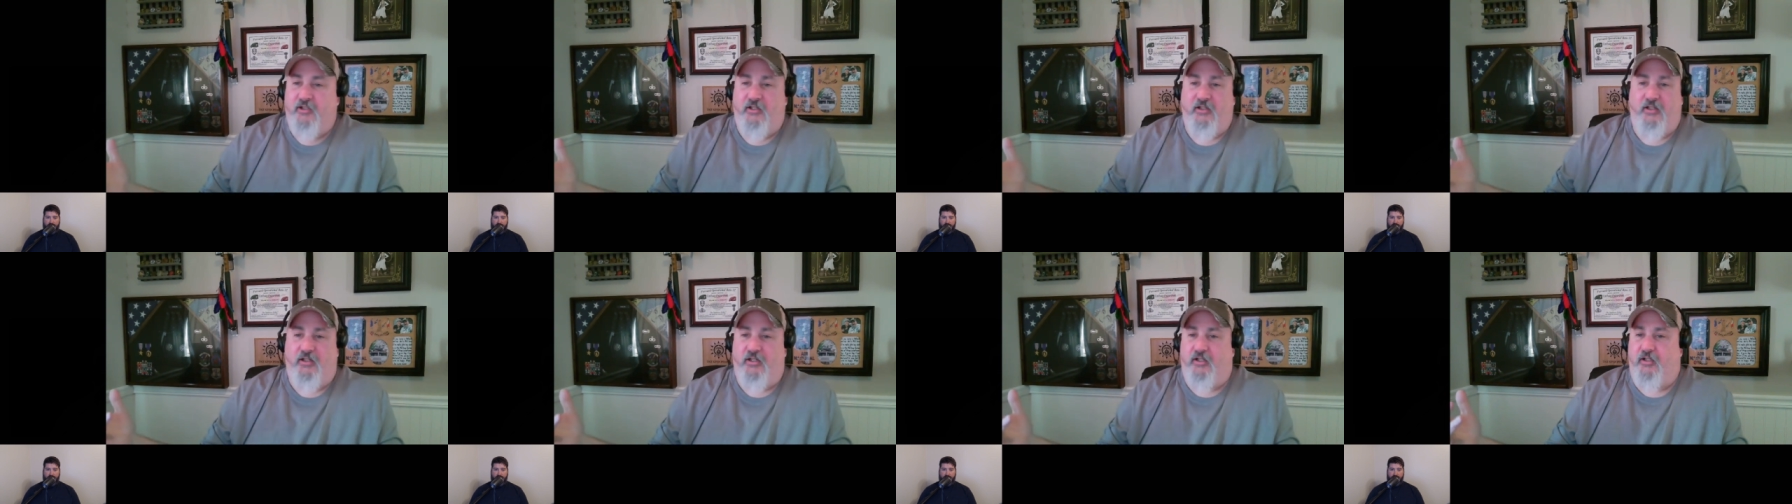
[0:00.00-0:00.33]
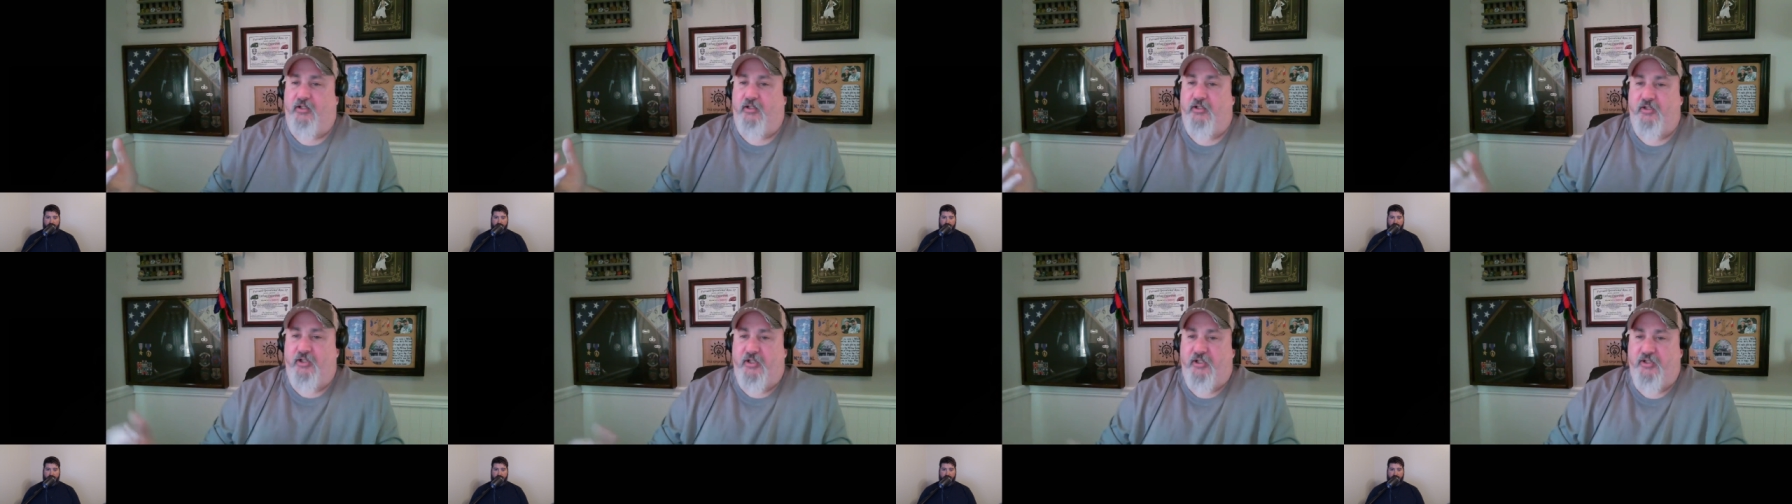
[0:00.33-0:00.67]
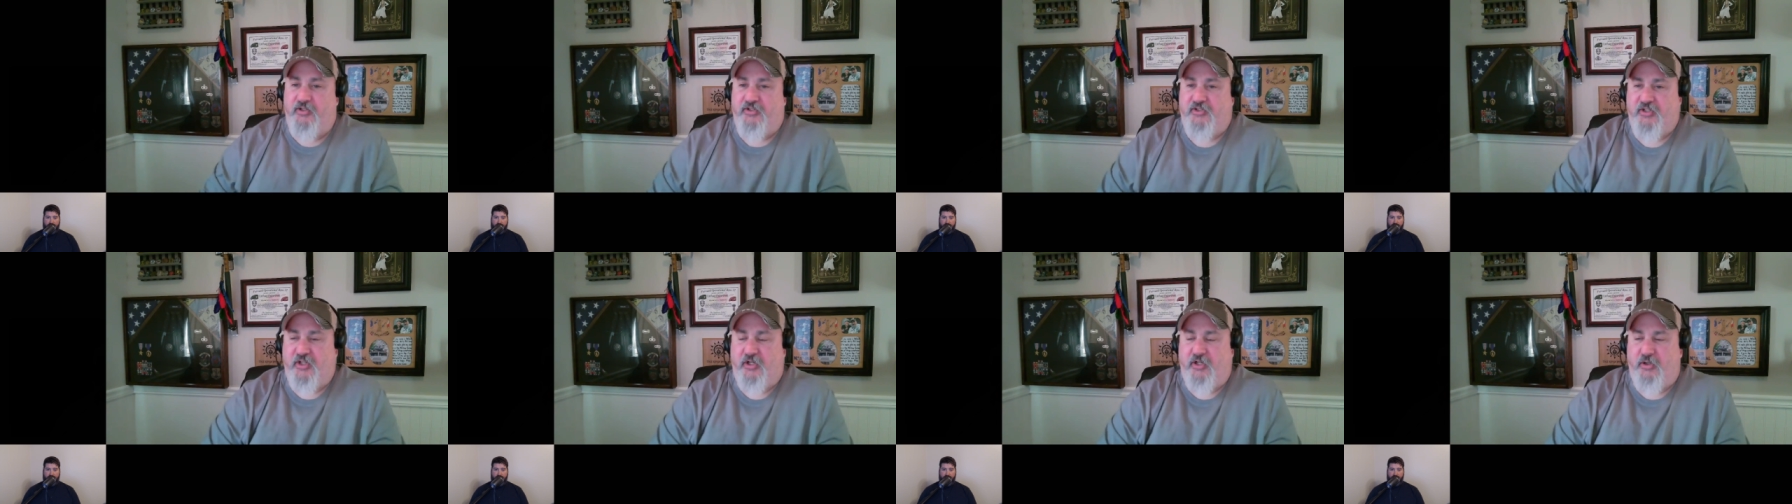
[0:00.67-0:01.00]
Uh,
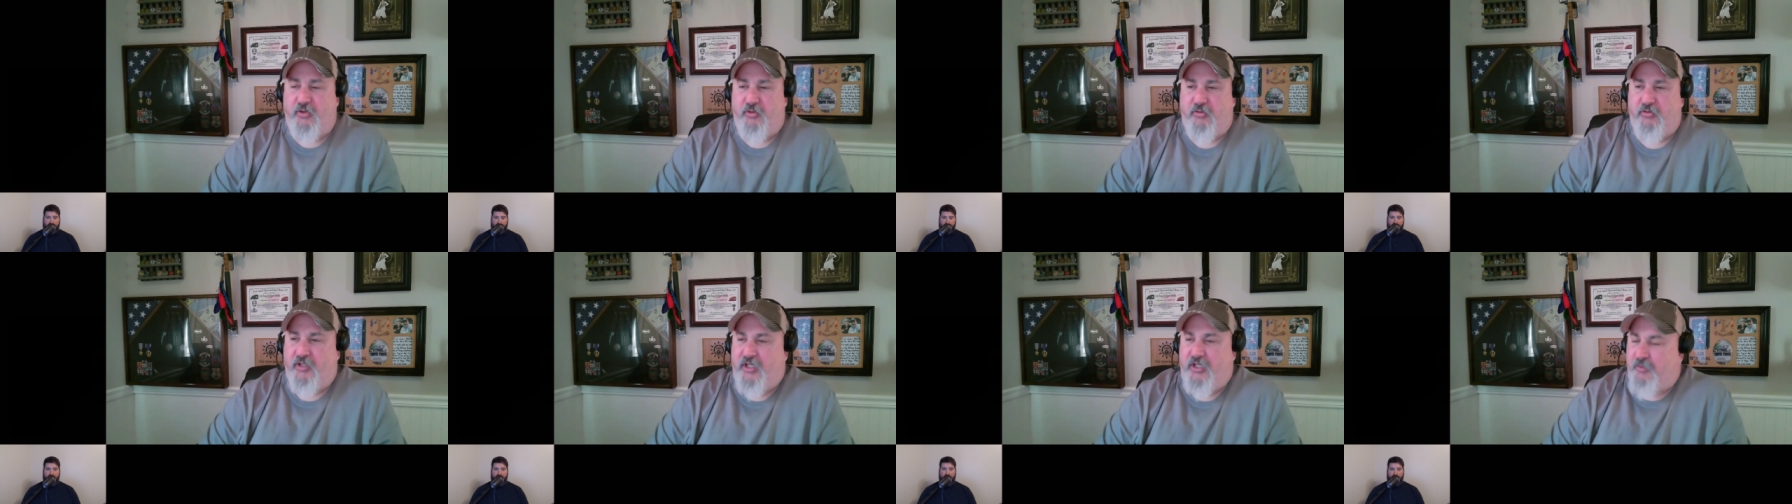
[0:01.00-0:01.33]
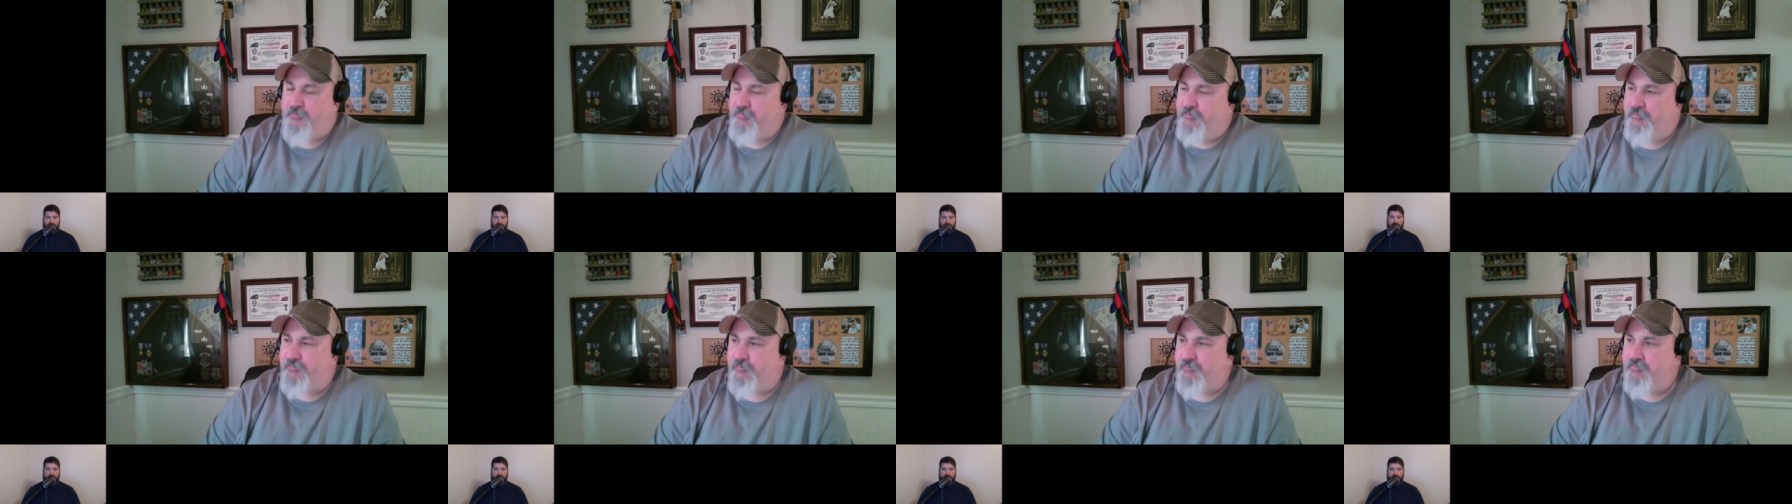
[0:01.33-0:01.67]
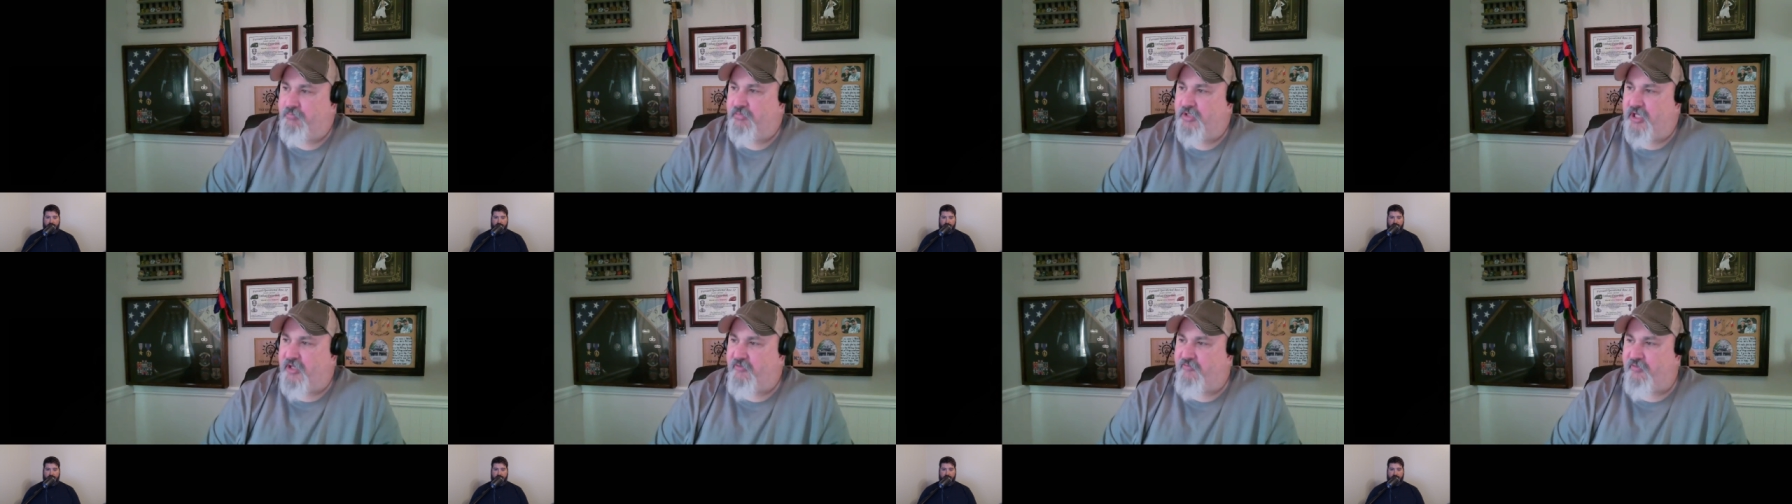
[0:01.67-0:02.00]
and so i
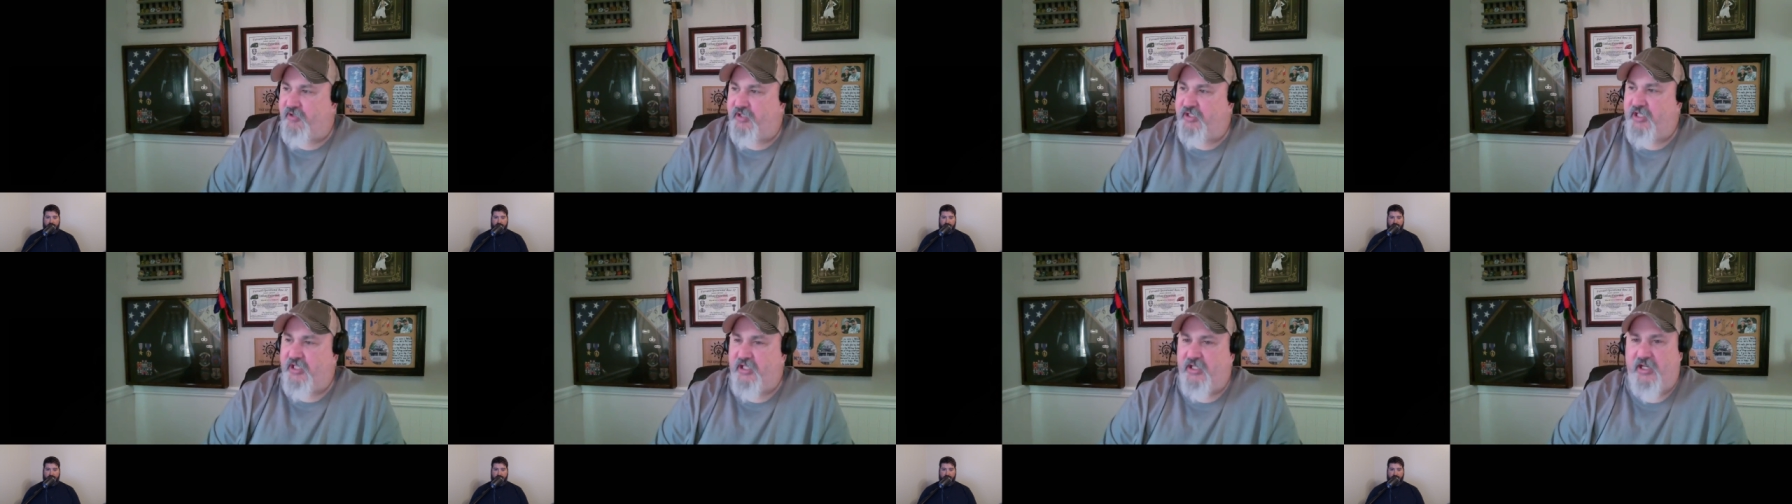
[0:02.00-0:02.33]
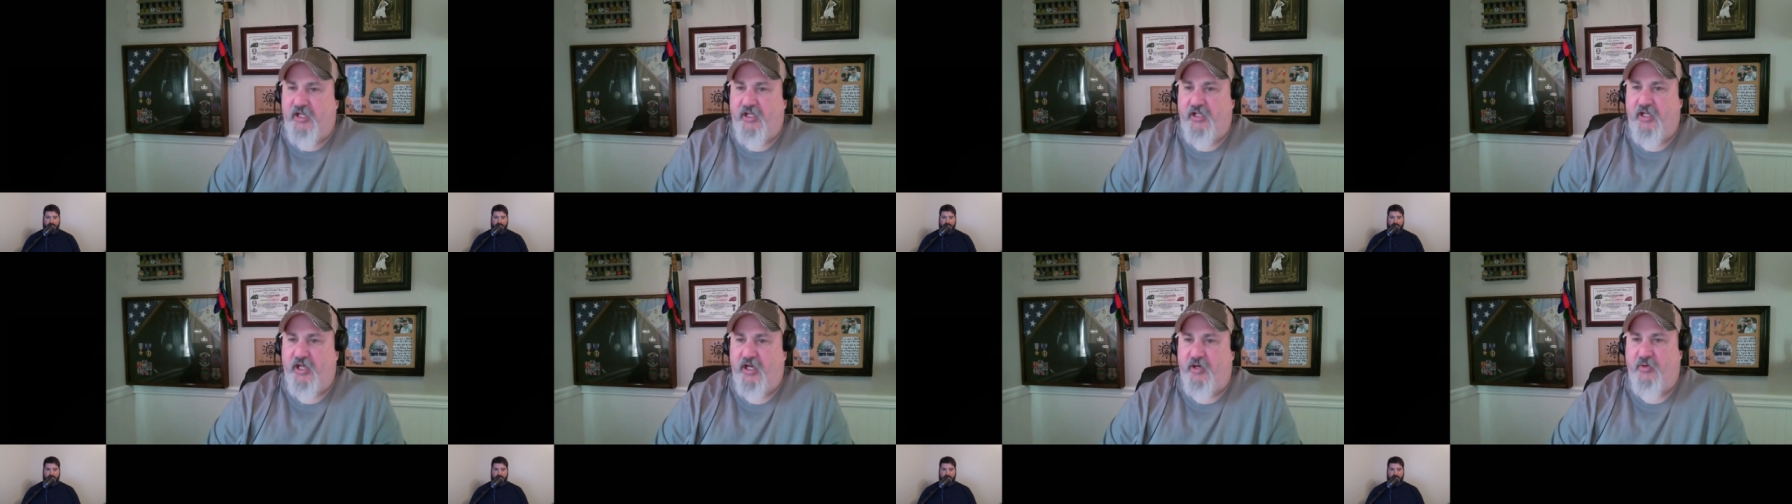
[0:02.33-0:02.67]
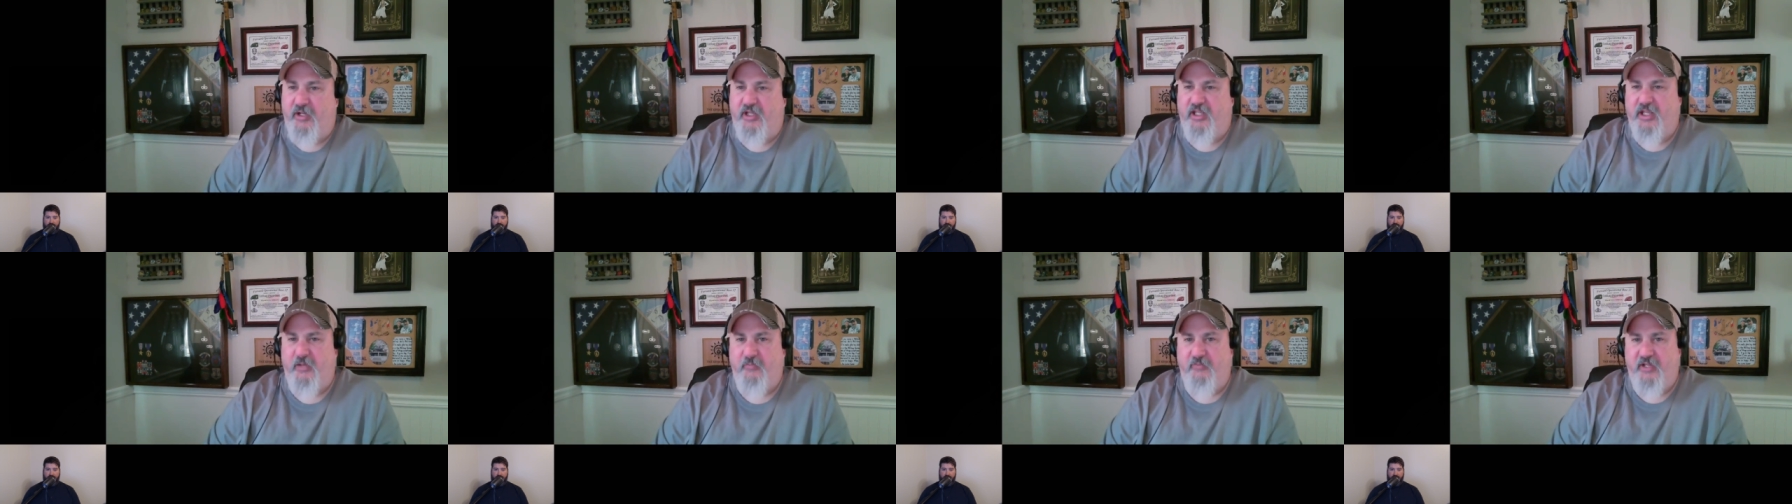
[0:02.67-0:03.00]
I forget how
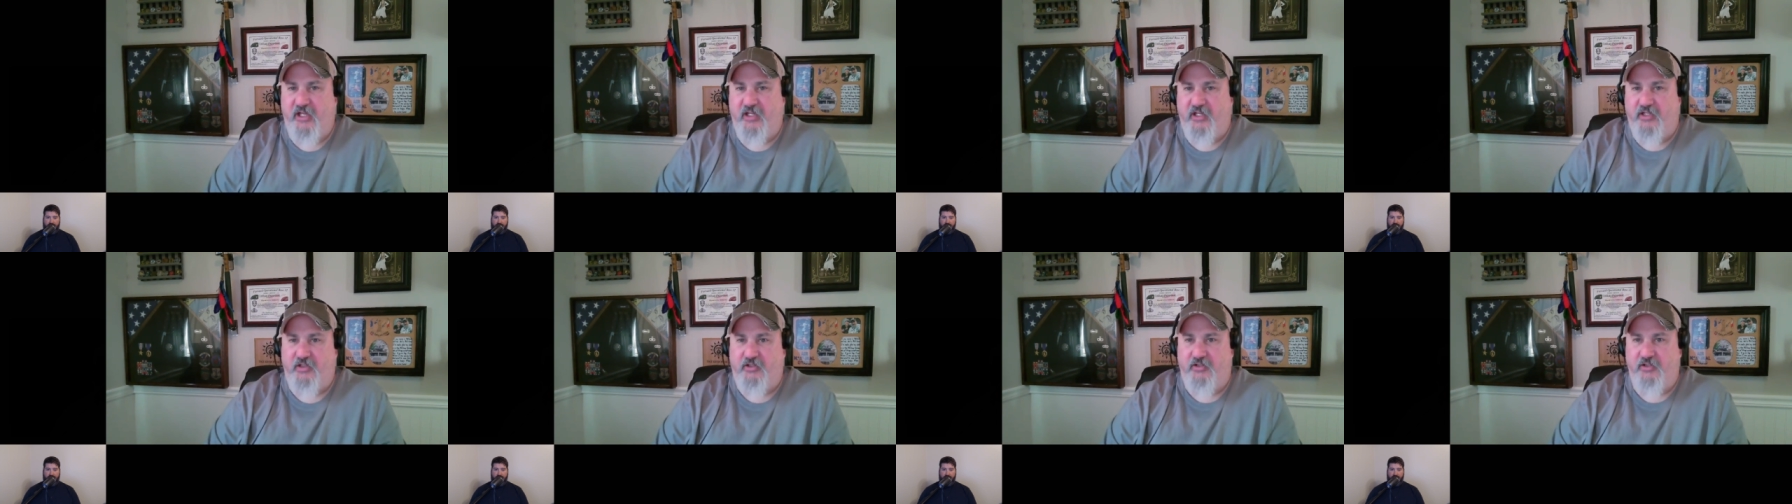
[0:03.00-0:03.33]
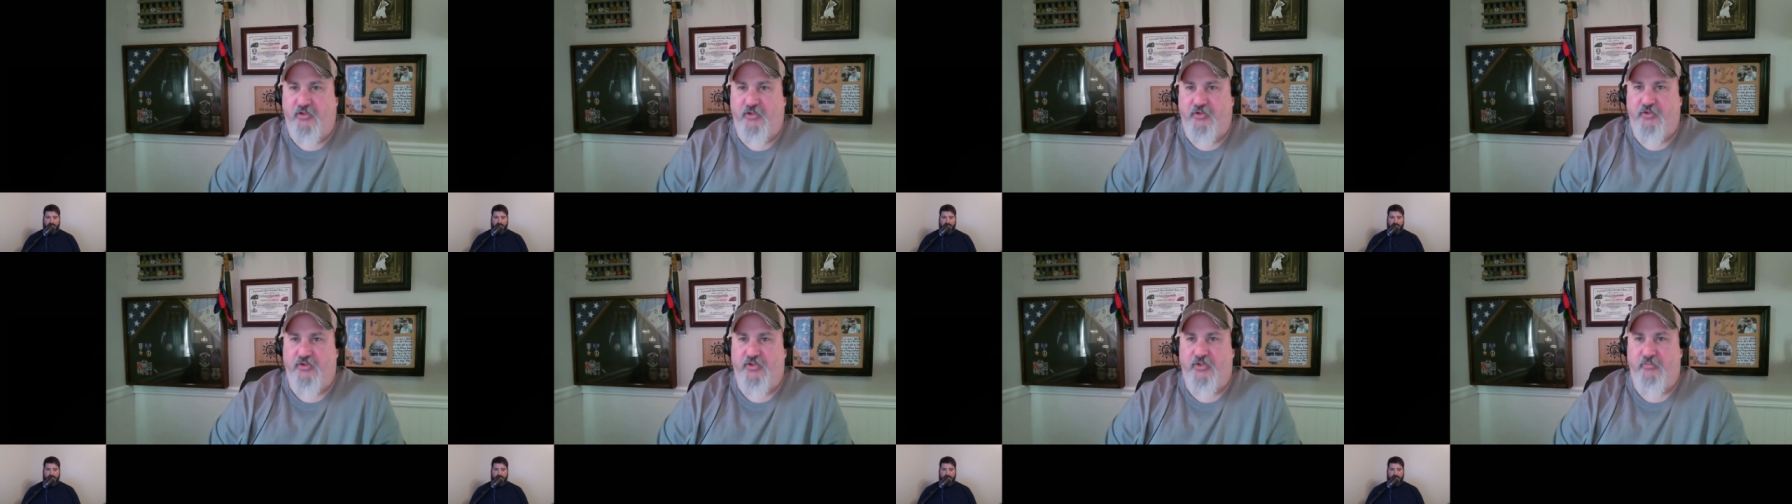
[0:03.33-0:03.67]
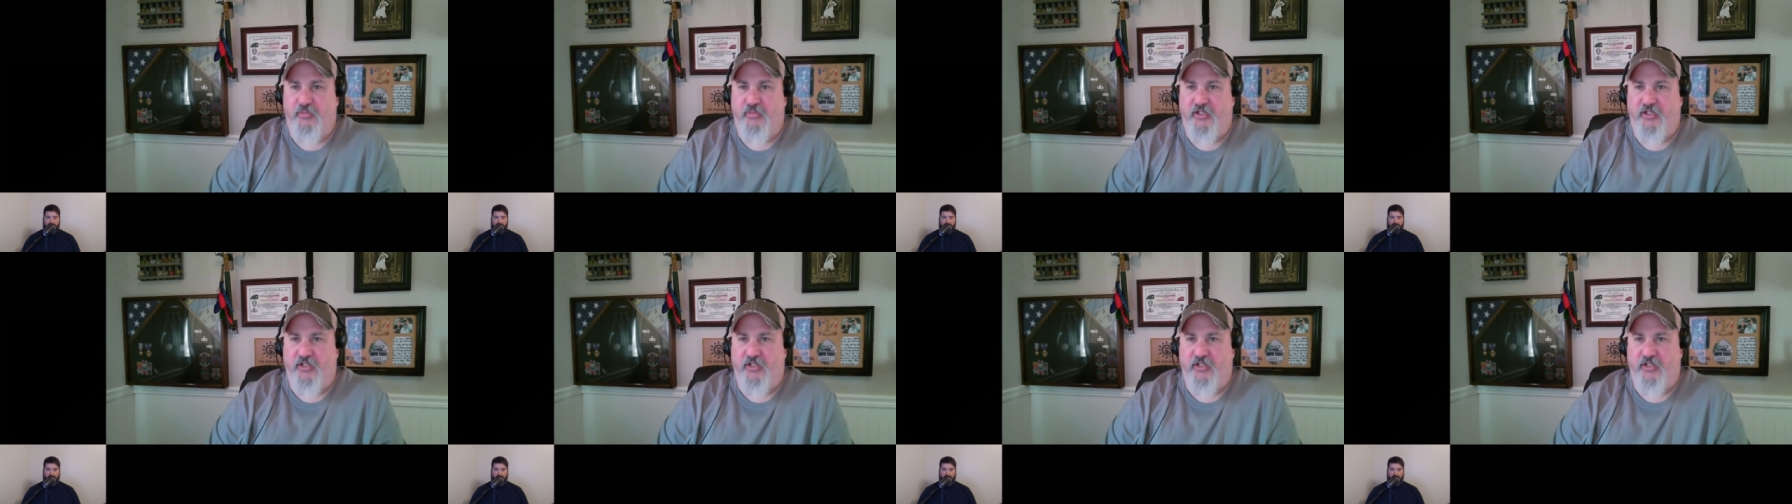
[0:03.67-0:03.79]
I came to that conclusion,